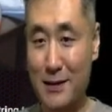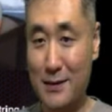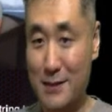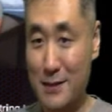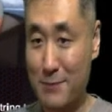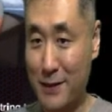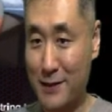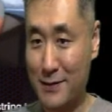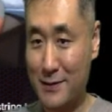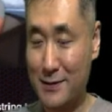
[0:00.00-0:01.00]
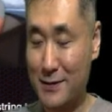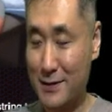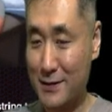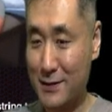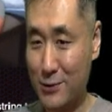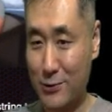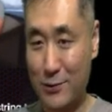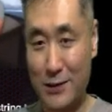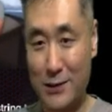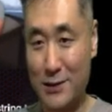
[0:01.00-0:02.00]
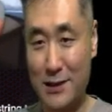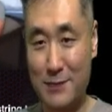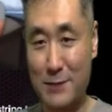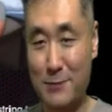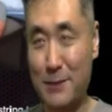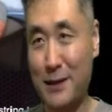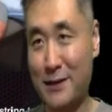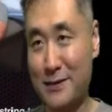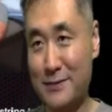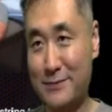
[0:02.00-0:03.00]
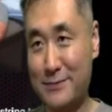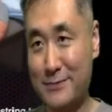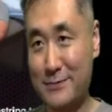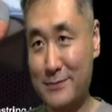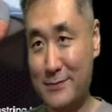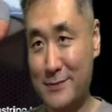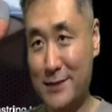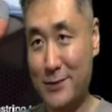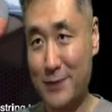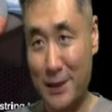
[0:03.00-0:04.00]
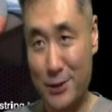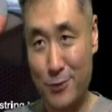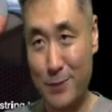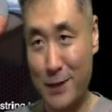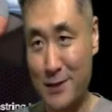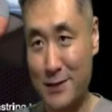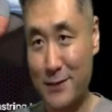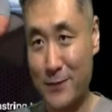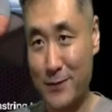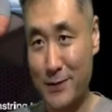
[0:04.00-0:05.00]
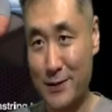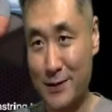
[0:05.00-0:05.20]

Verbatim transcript: This pain totally nociceptive pain. So natural pain is different.